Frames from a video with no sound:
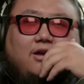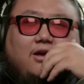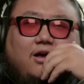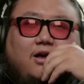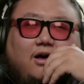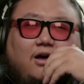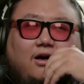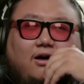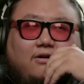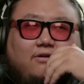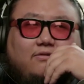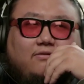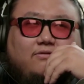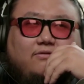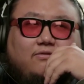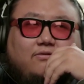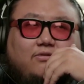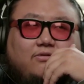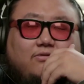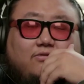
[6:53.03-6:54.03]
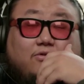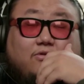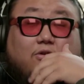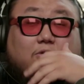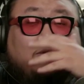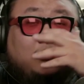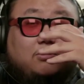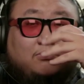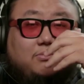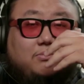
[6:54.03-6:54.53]
of
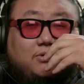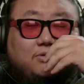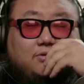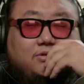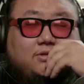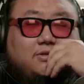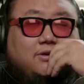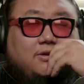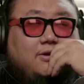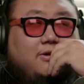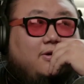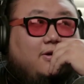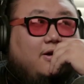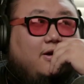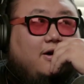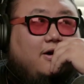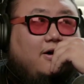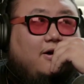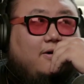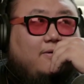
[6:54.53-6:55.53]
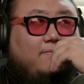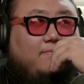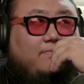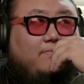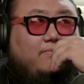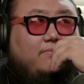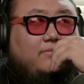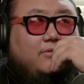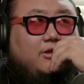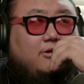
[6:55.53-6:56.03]
verbal abuse
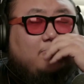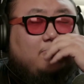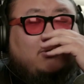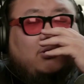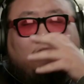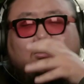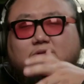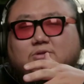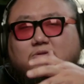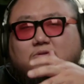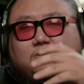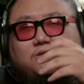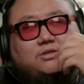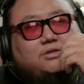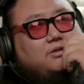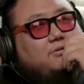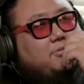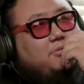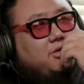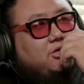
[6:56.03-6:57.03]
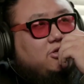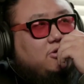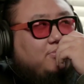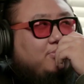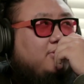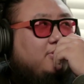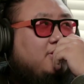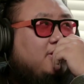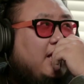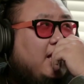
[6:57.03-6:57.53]
um, but also, this could be
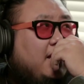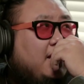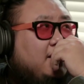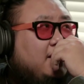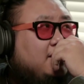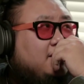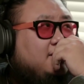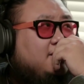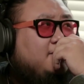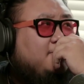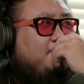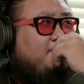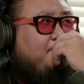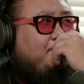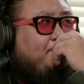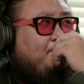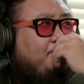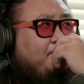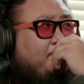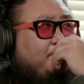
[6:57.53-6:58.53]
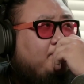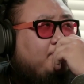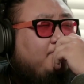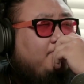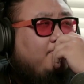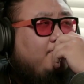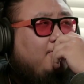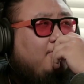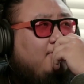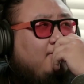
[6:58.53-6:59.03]
interpreted as
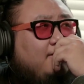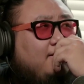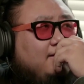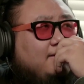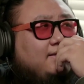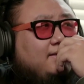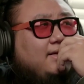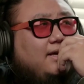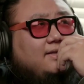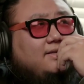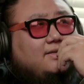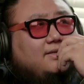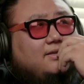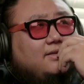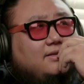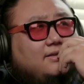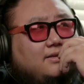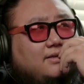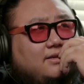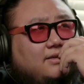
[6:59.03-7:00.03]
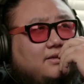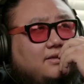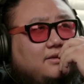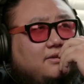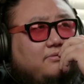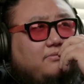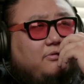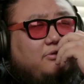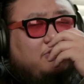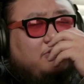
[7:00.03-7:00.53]
it's not
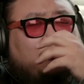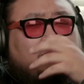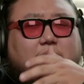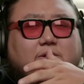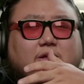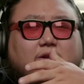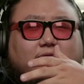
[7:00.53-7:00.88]
you, you could be in a